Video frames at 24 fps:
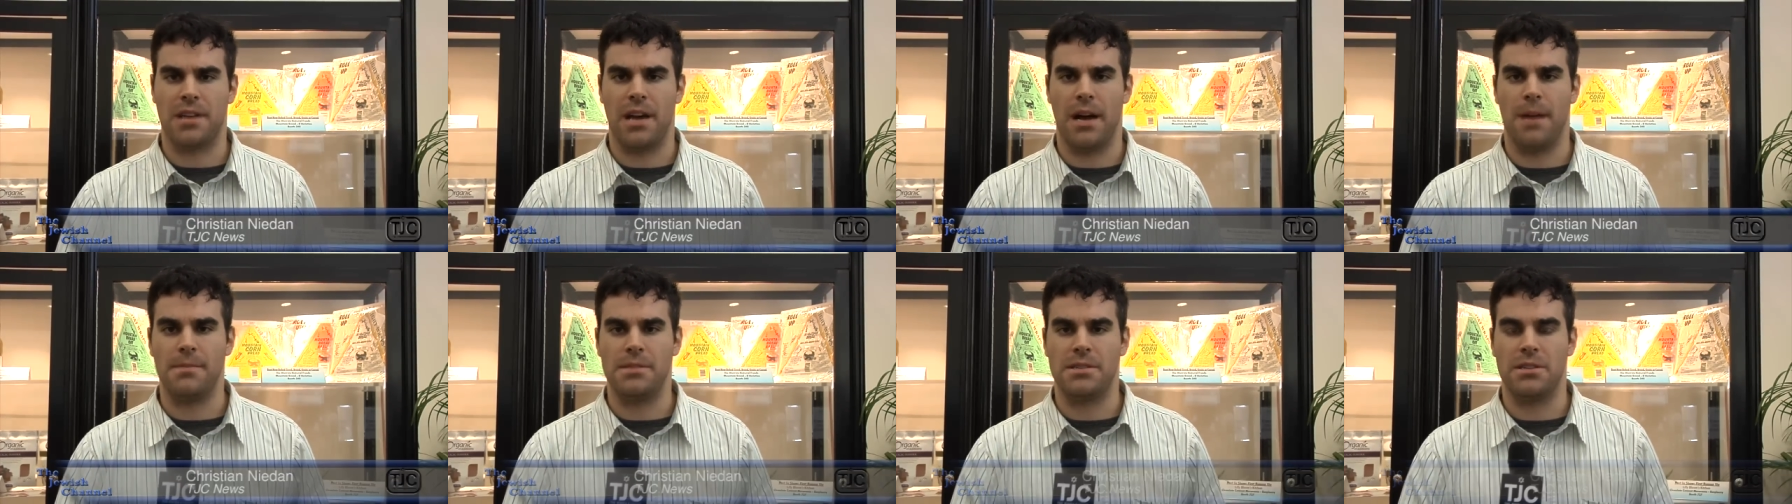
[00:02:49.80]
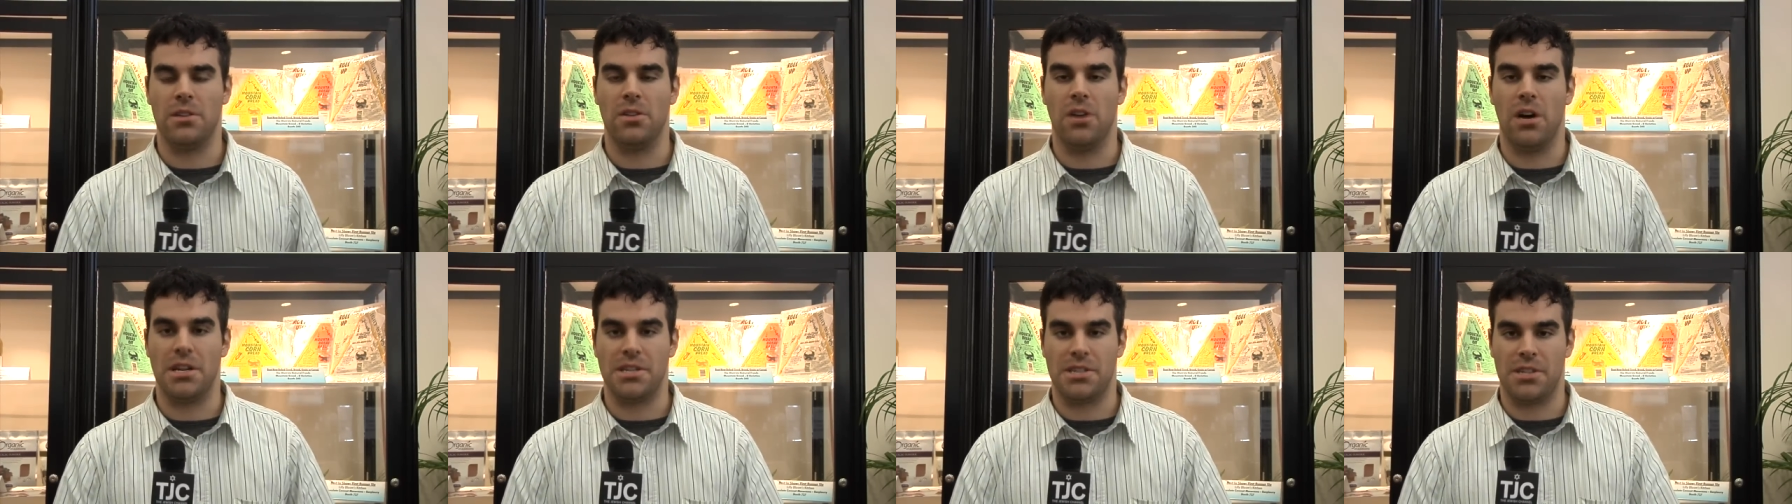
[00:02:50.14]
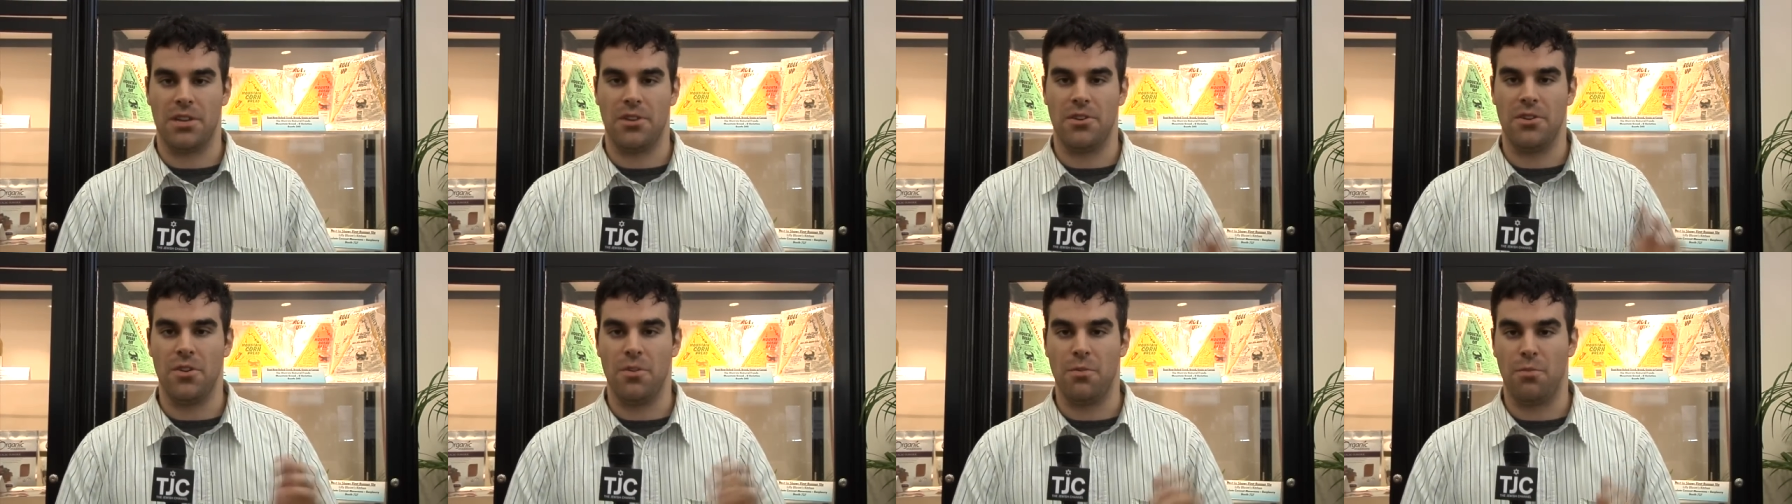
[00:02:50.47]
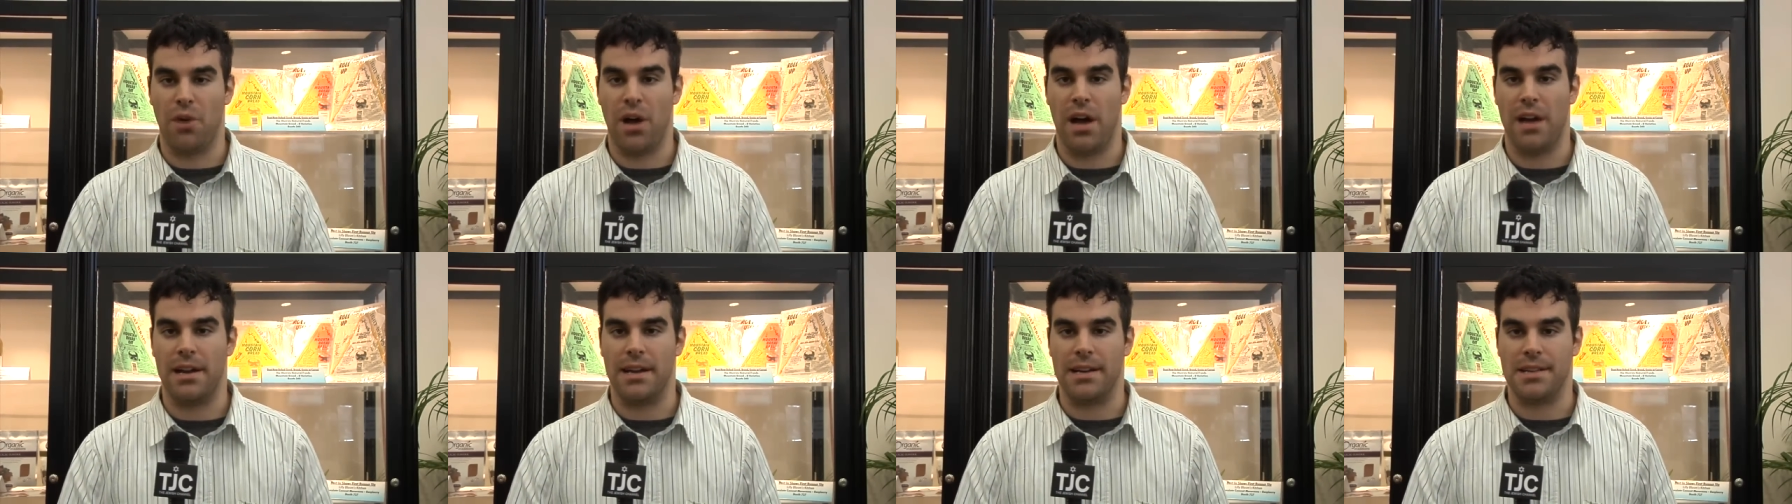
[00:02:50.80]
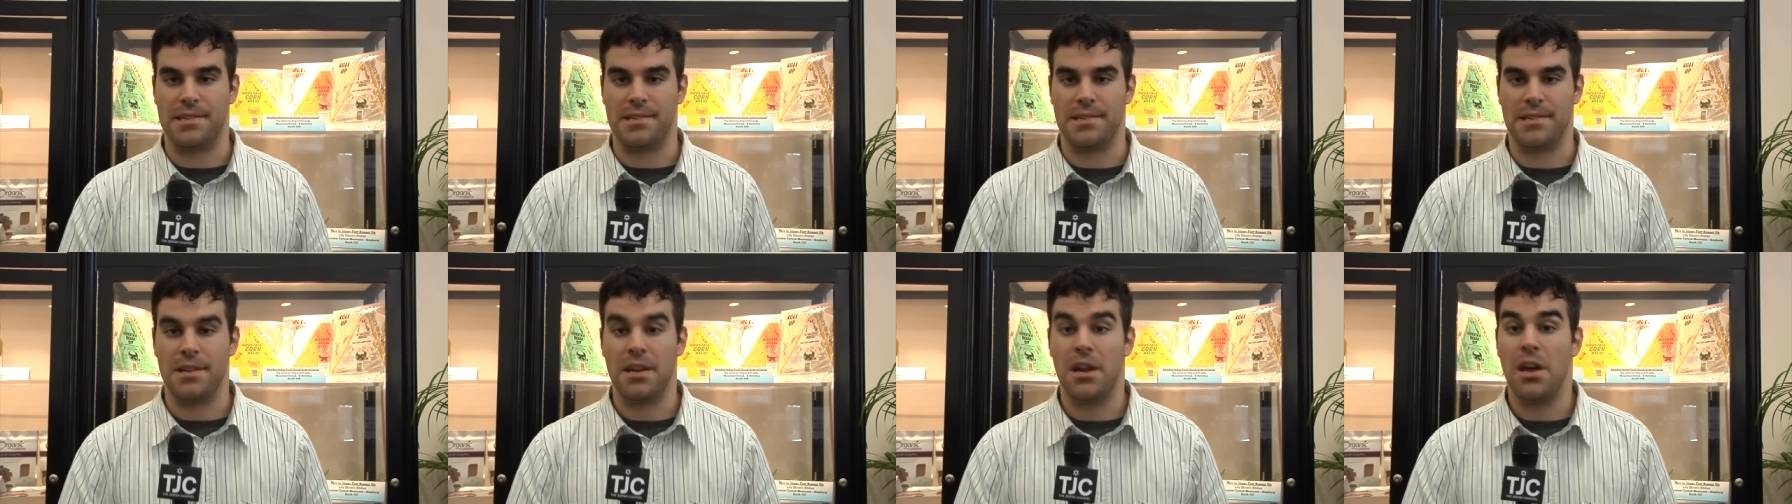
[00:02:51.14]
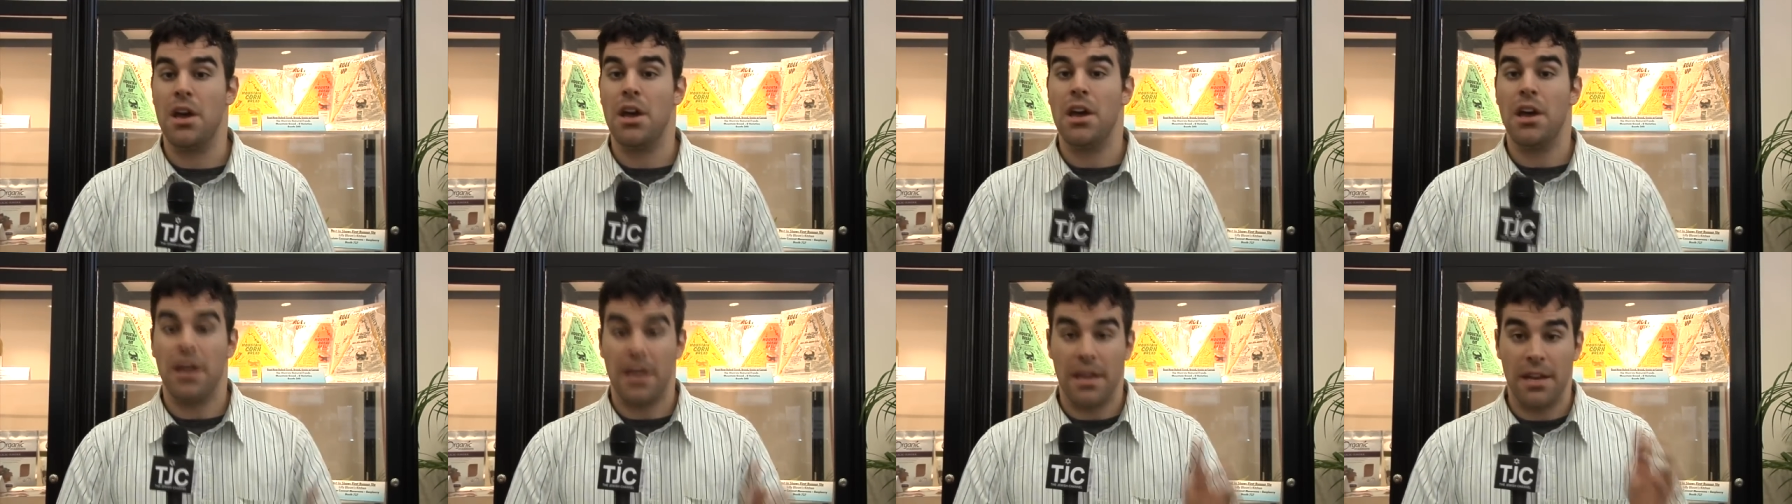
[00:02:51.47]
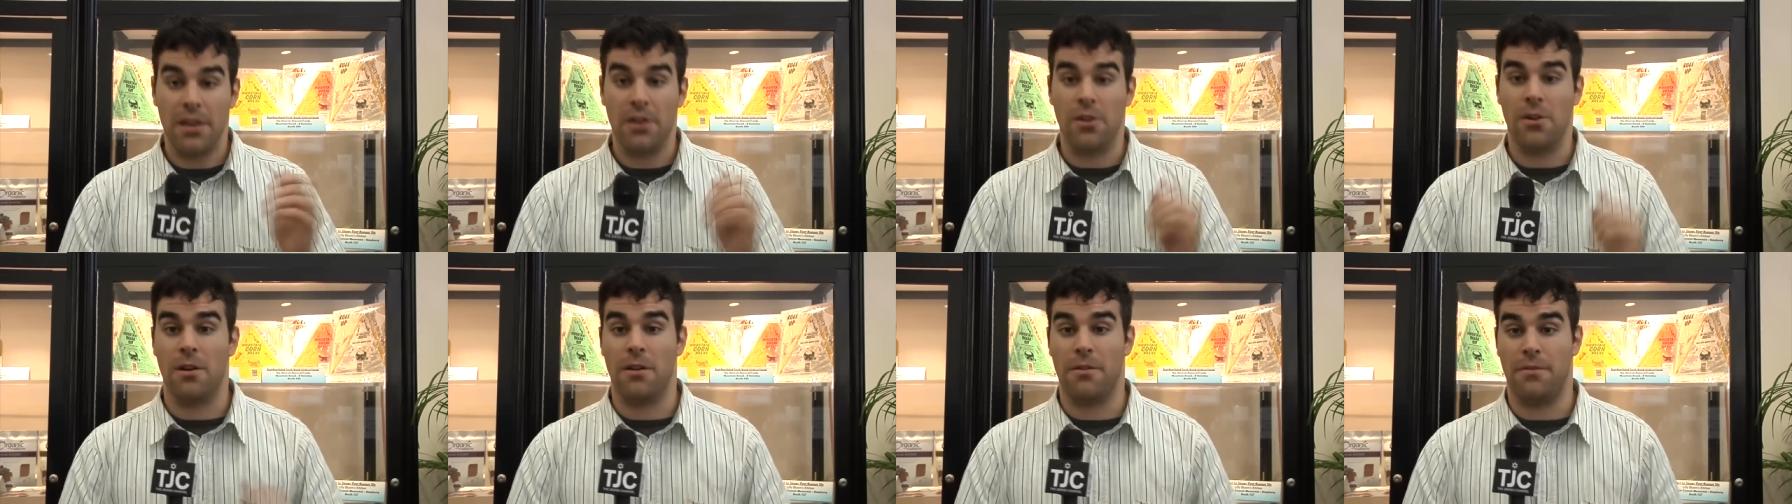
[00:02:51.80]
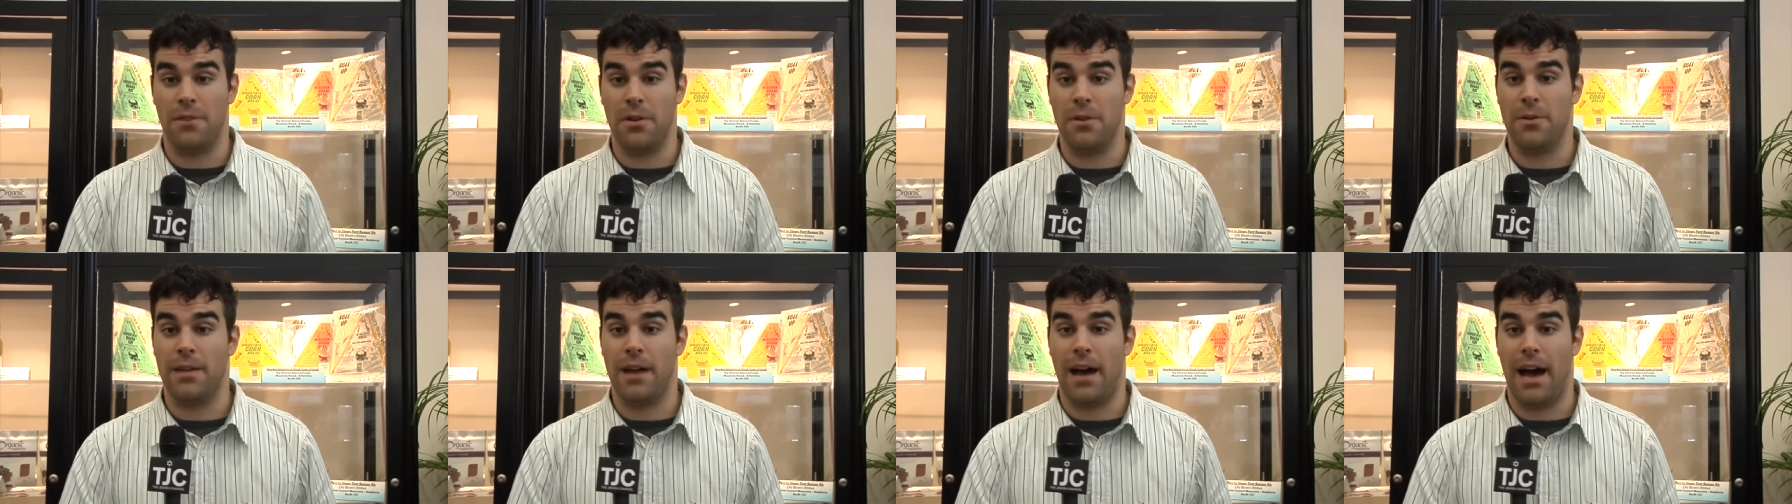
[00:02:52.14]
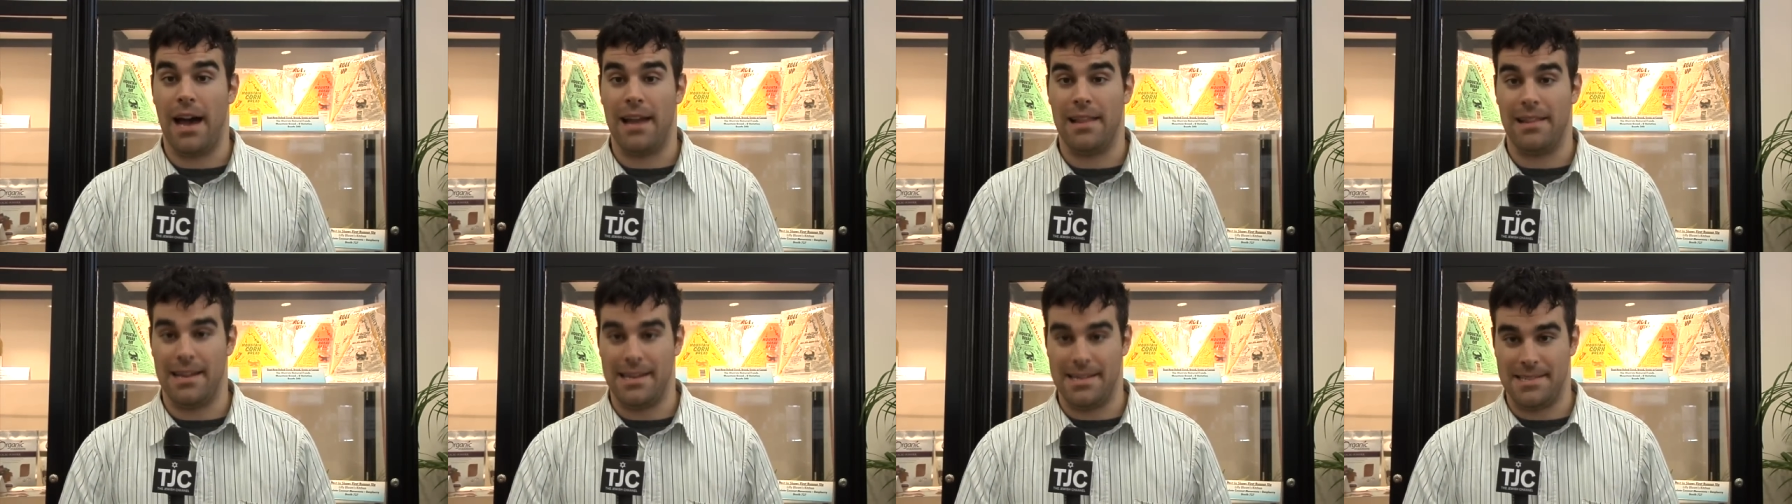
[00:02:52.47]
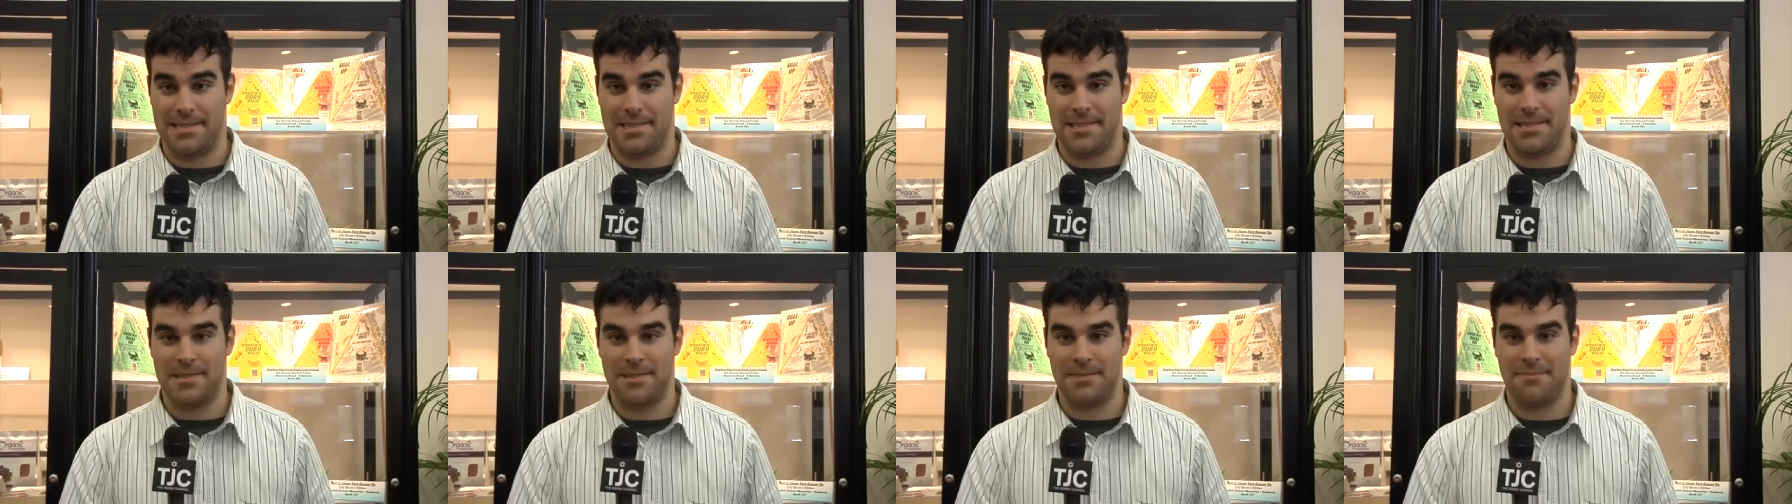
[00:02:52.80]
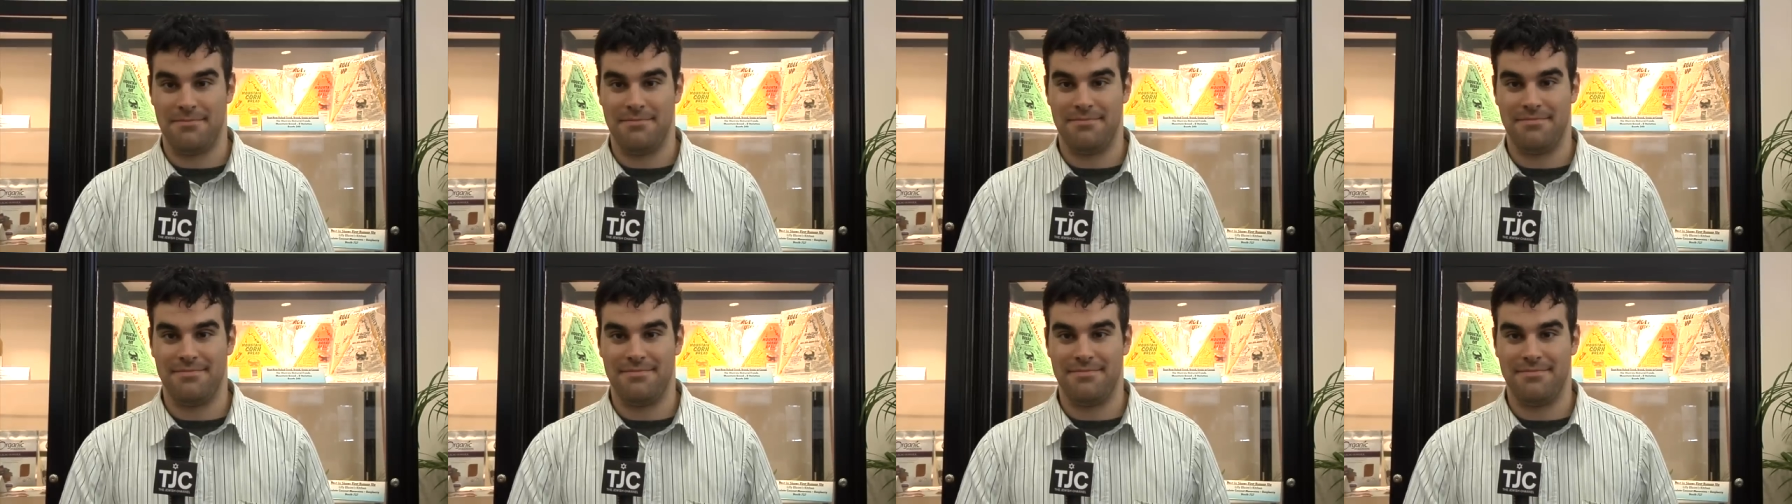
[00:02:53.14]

come to launch their new products. Here are a few of the highlights.